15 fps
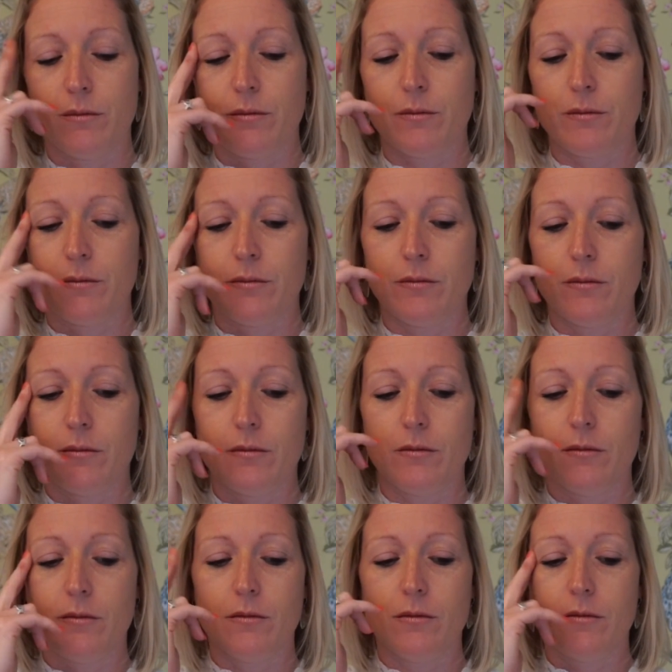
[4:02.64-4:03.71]

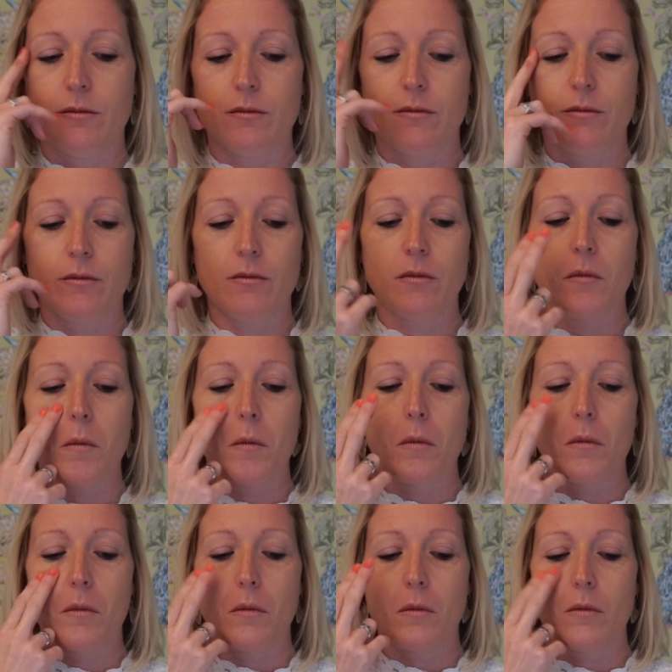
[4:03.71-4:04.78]

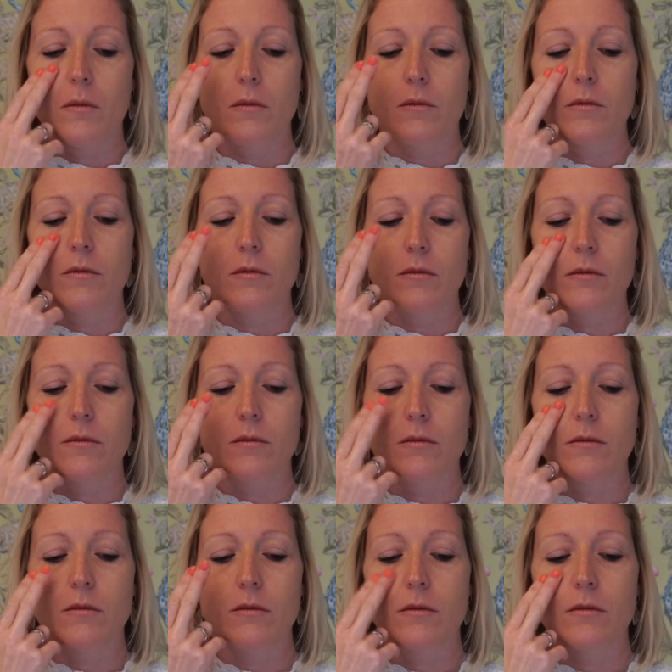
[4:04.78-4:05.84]

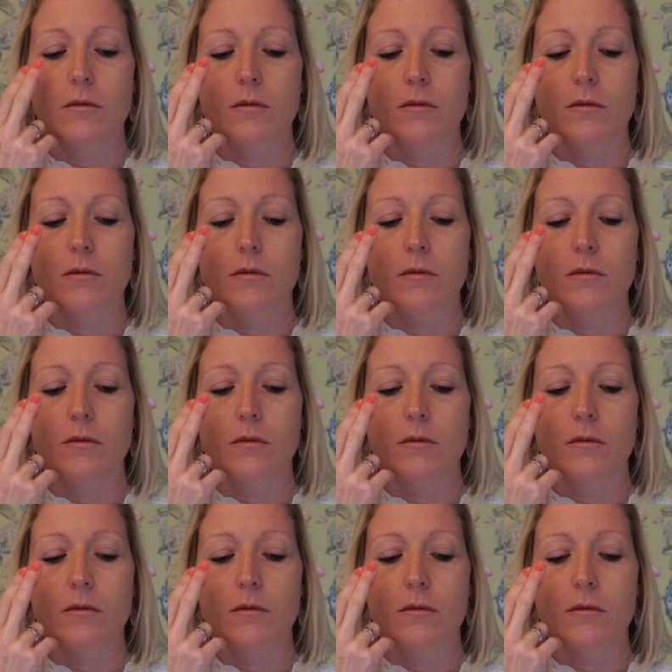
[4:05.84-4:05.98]
Nobody speaks.